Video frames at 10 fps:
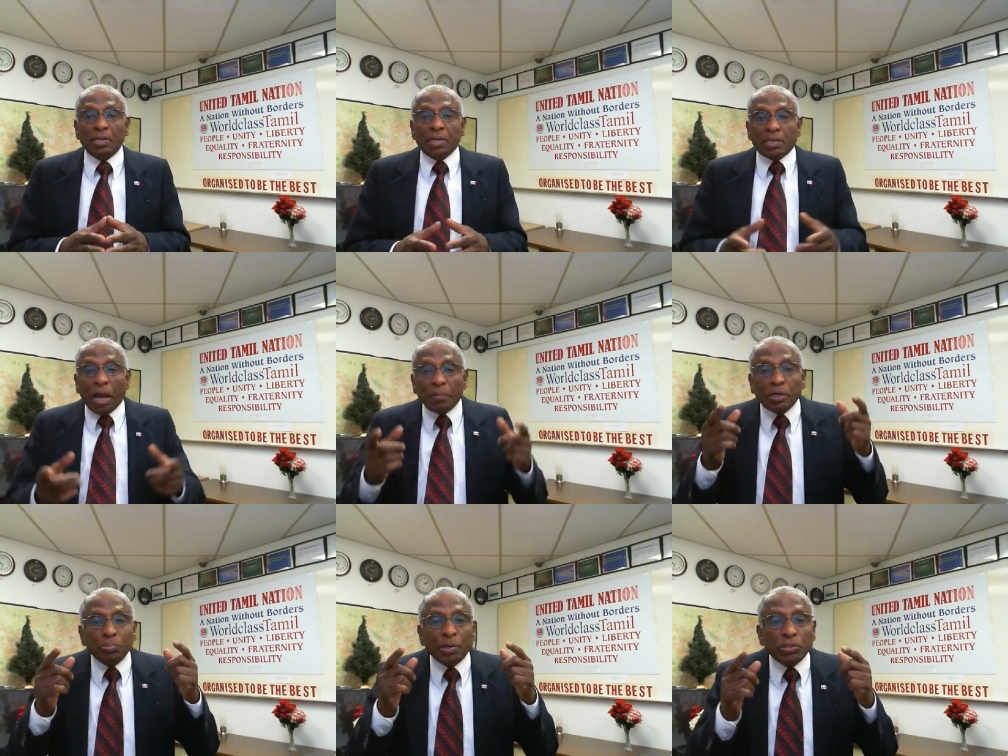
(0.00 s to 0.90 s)

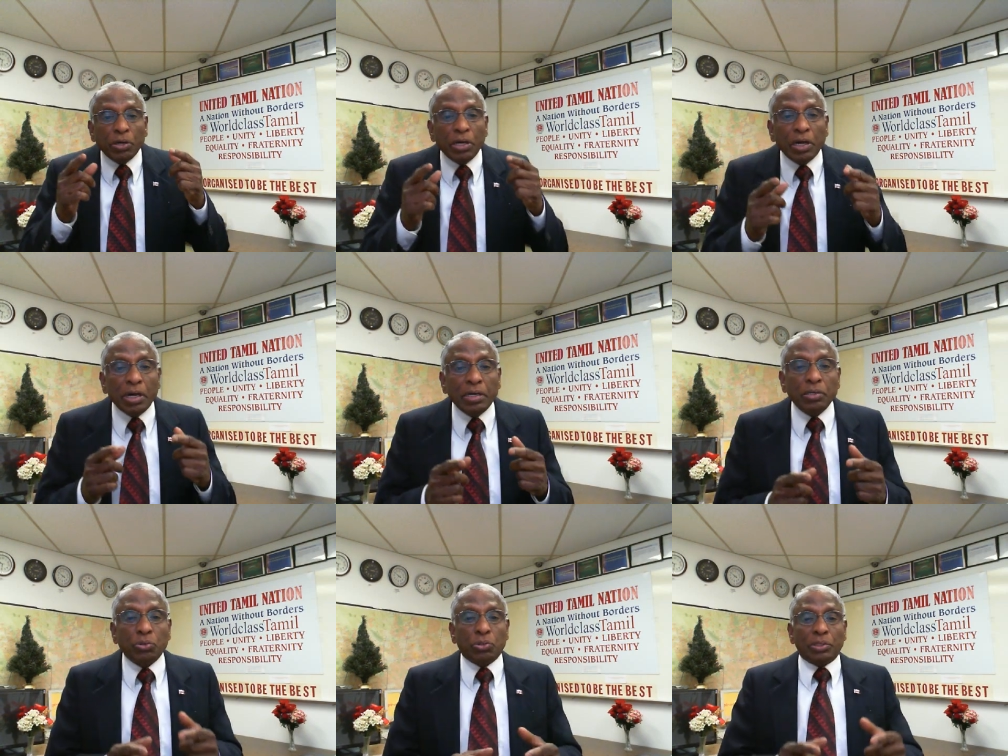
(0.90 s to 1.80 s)
Tamils must learn
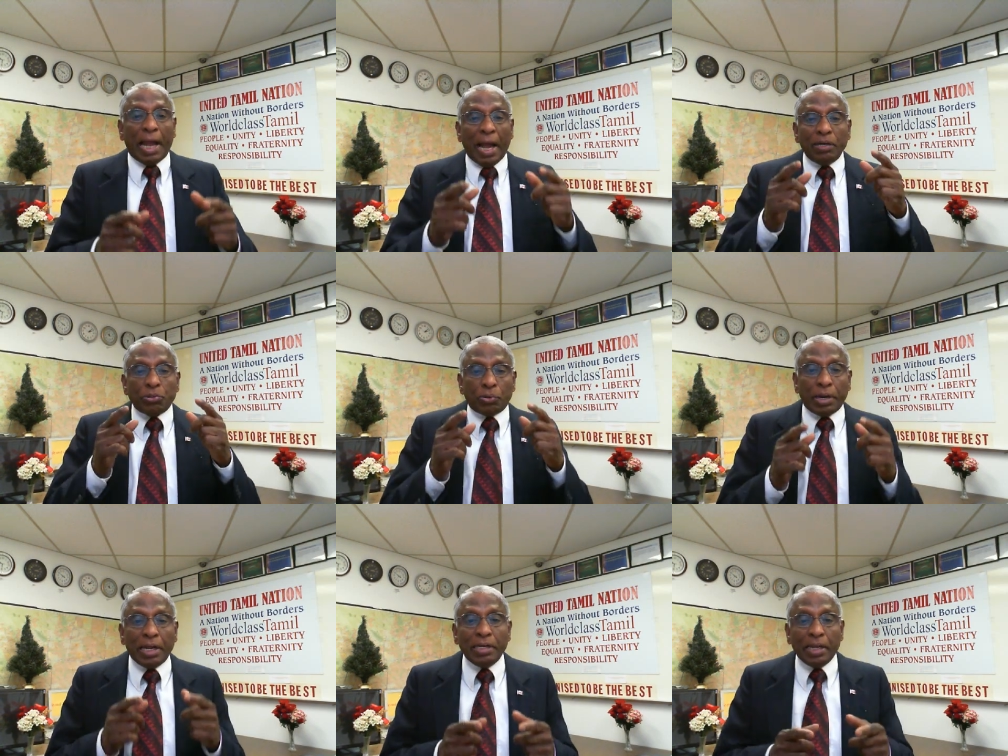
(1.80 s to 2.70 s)
to stand
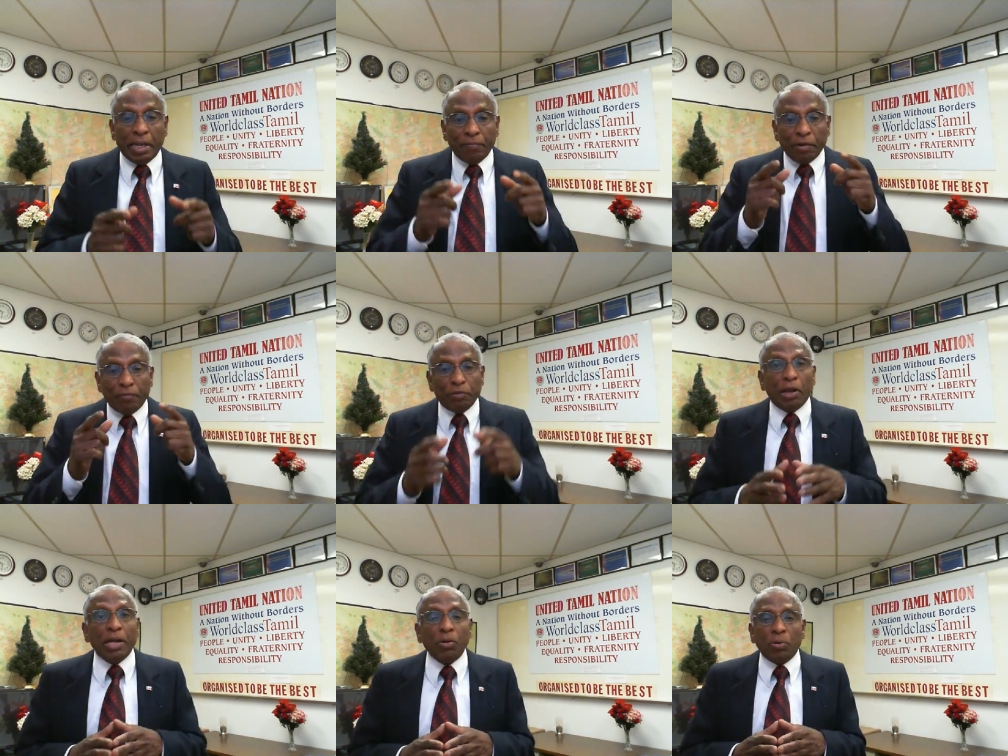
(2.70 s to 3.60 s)
straight even if you are
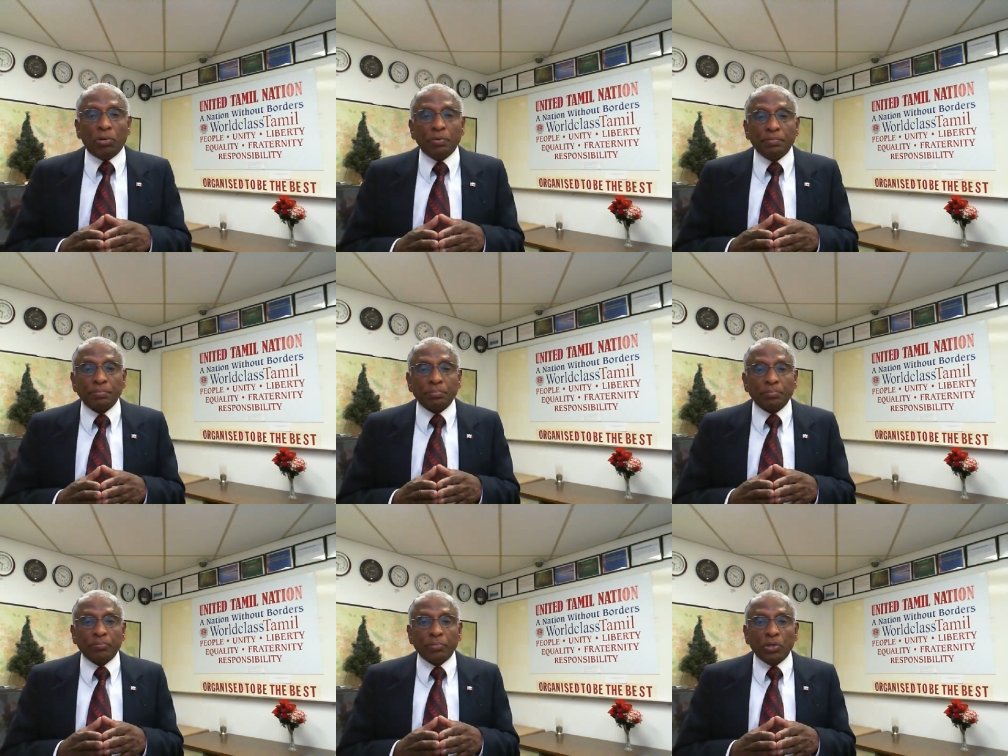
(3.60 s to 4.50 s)
alone.
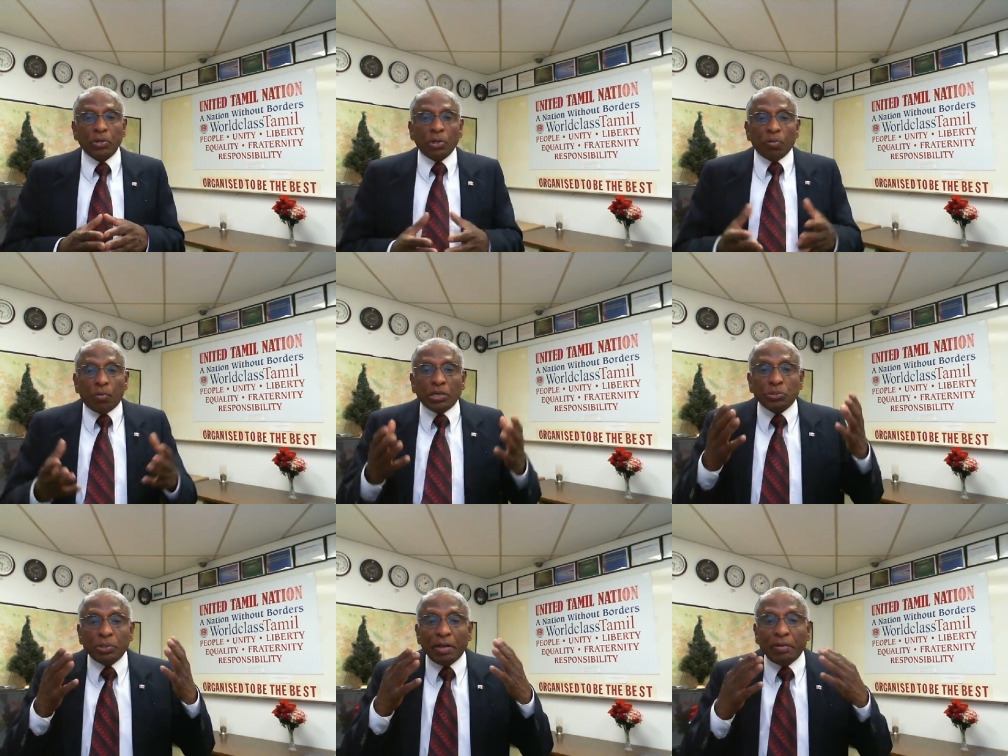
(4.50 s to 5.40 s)
One
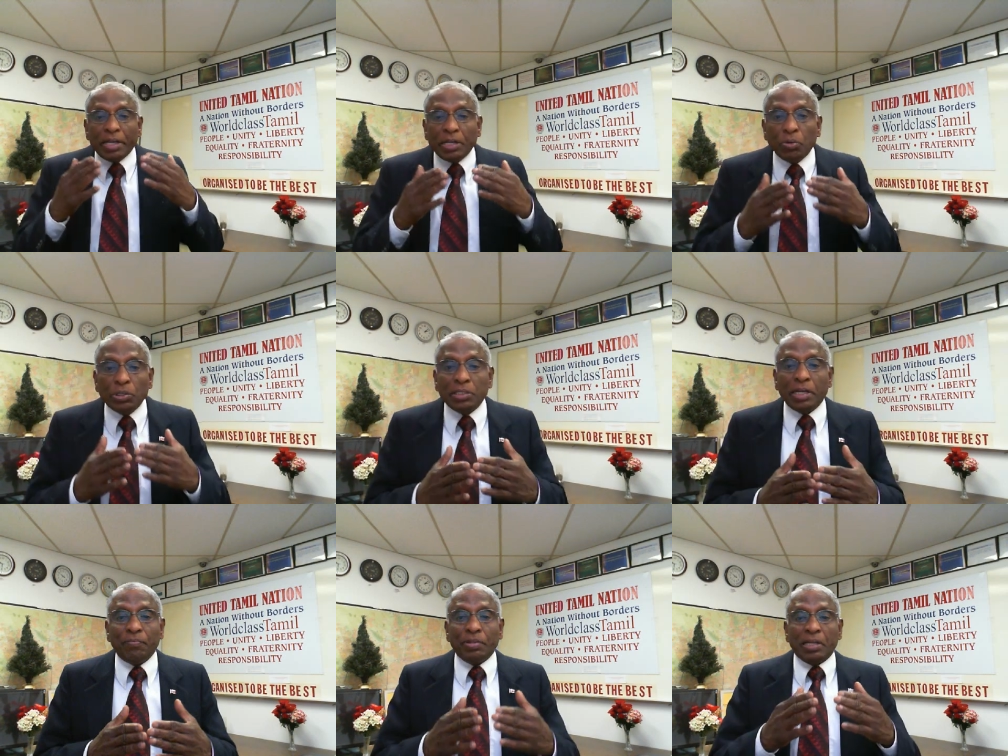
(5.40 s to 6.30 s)
should never
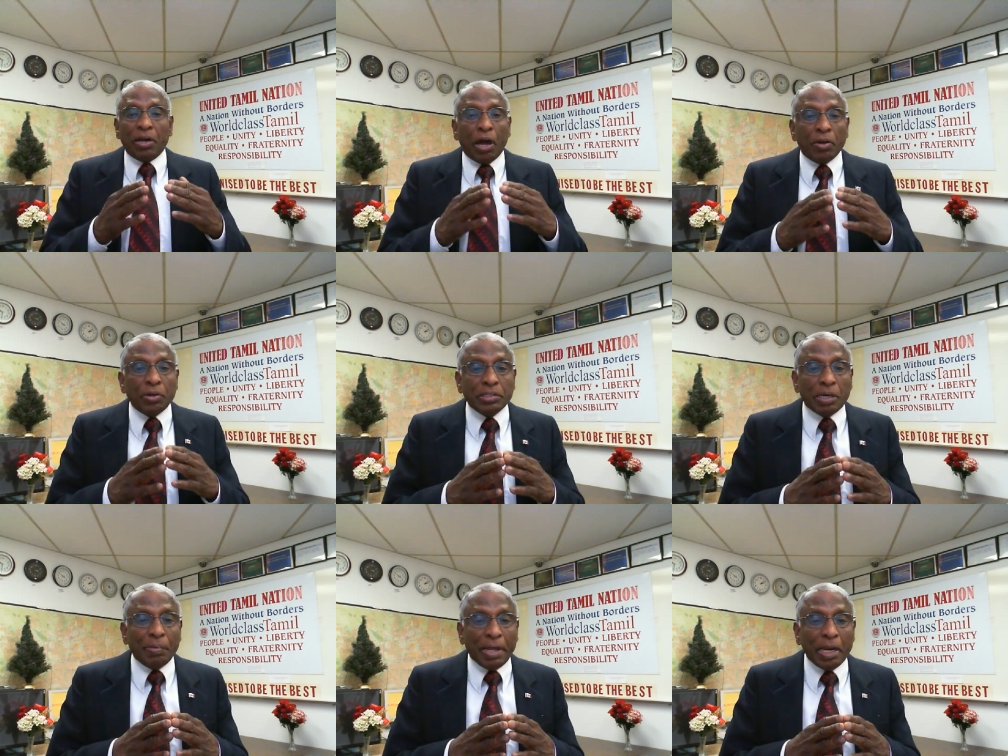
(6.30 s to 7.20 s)
negotiate with an
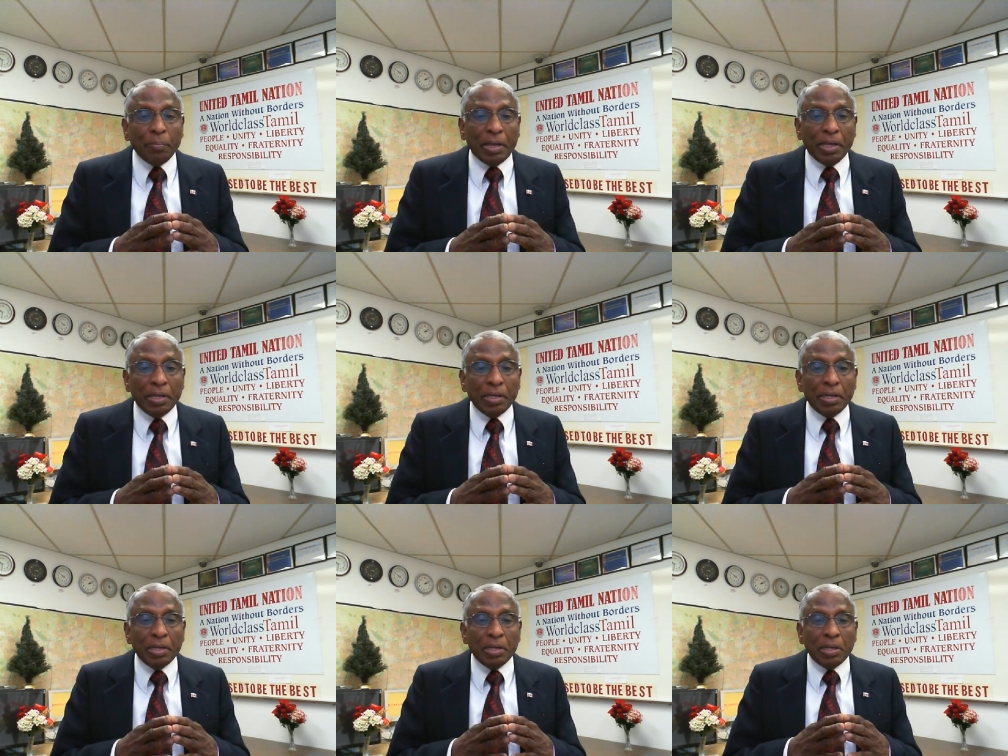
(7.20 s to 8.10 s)
unreasonable enemy.
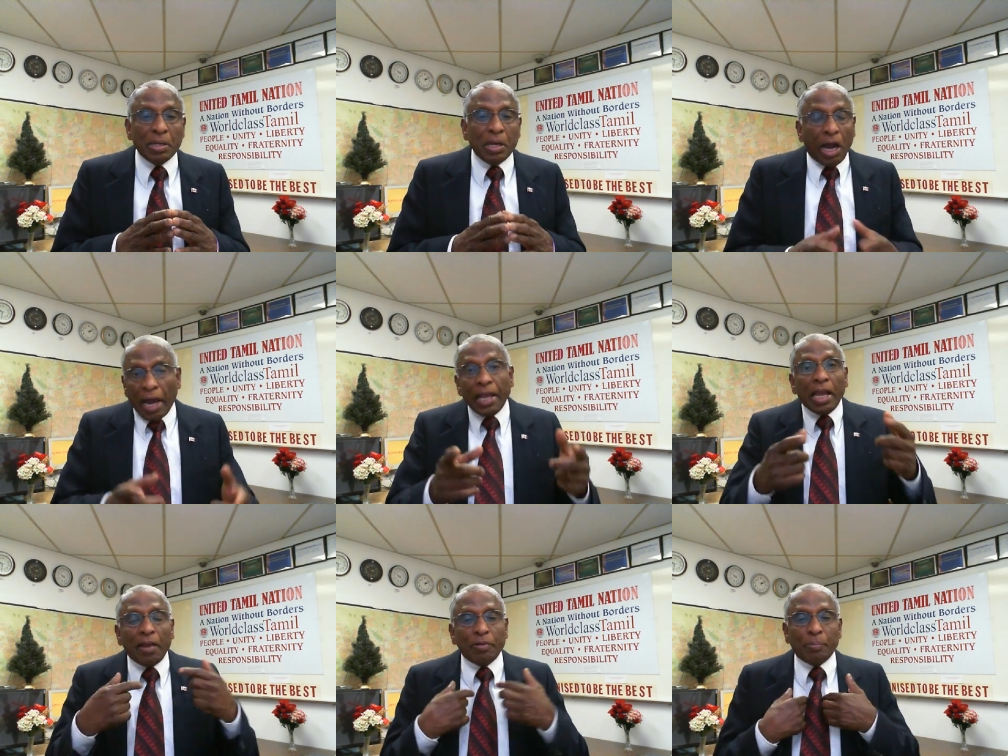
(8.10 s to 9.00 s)
I
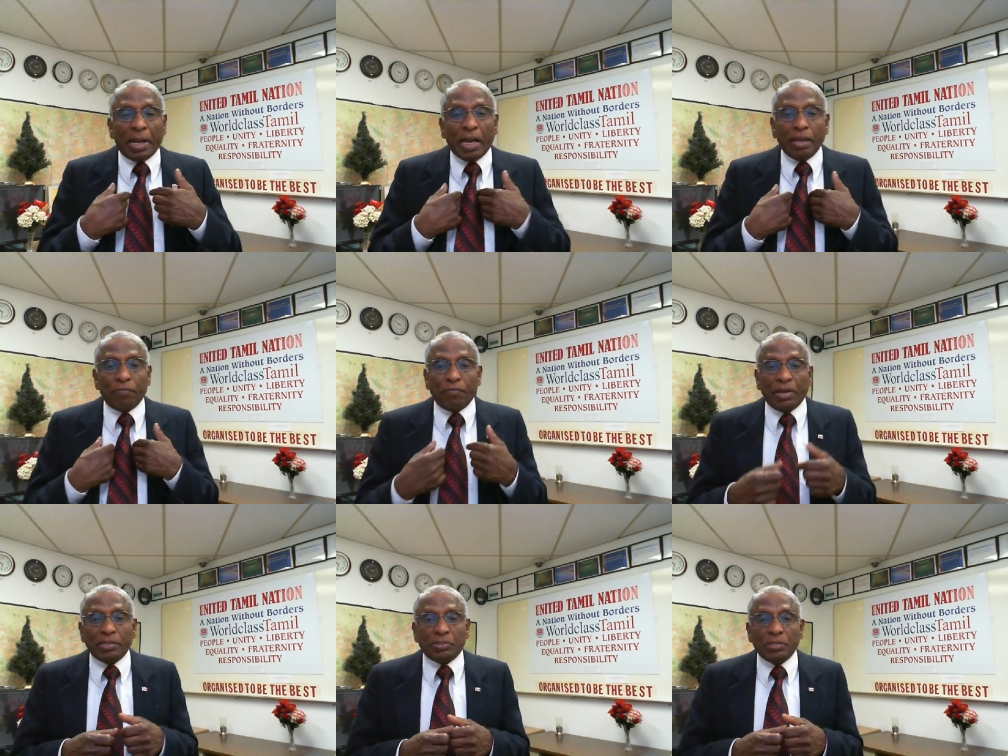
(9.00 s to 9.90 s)
have in my life
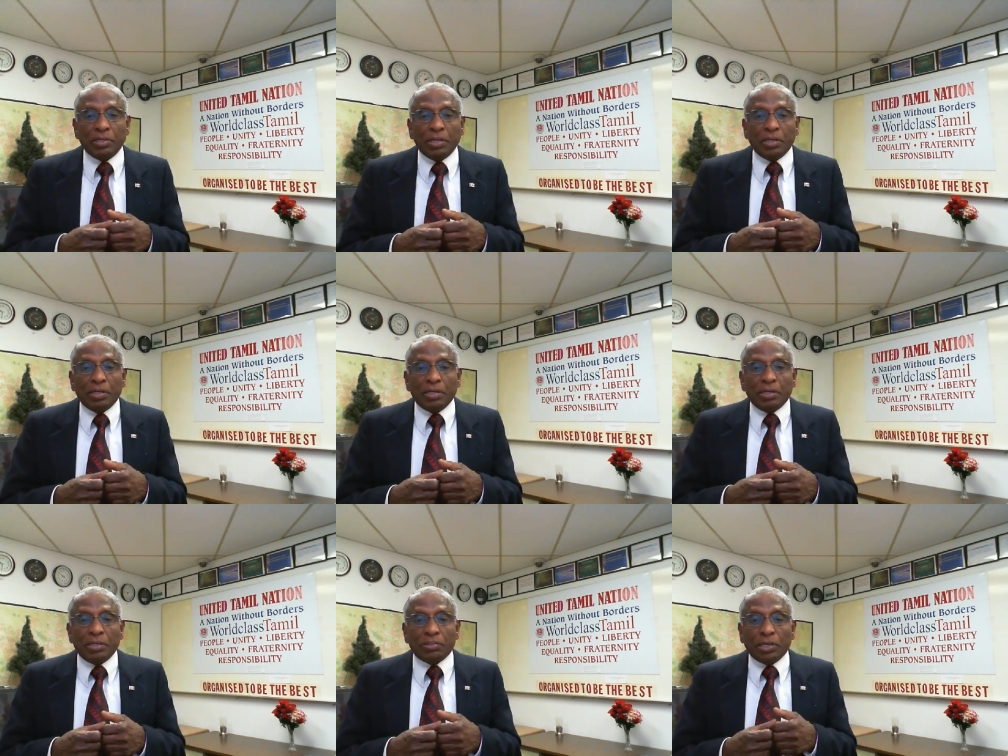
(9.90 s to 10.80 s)
faced
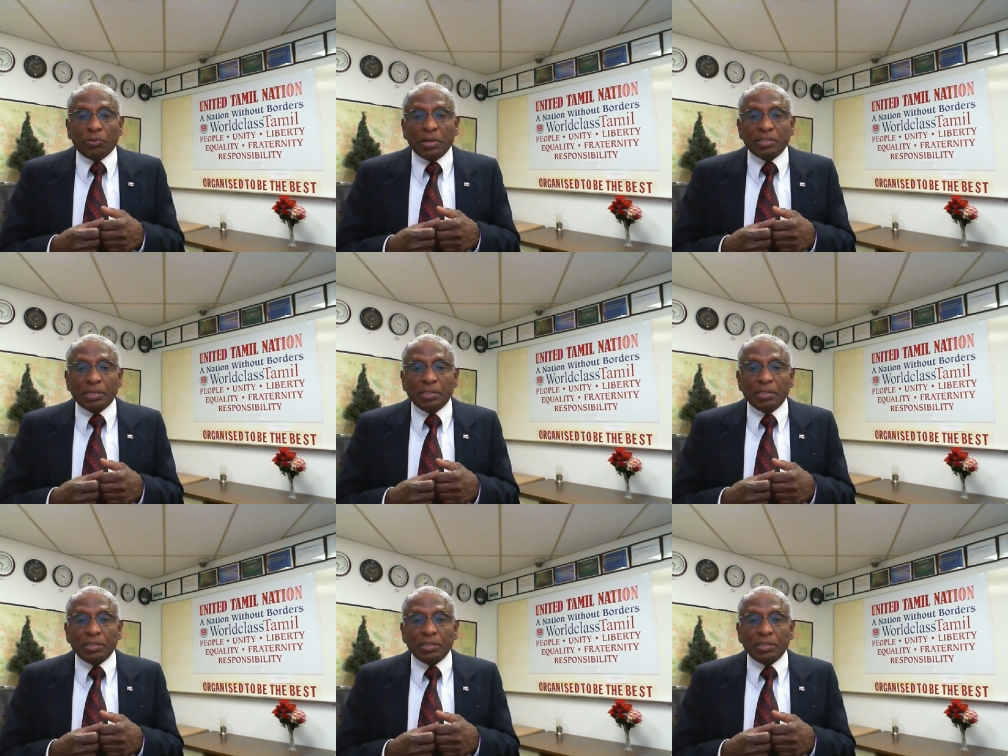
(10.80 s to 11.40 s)
situations,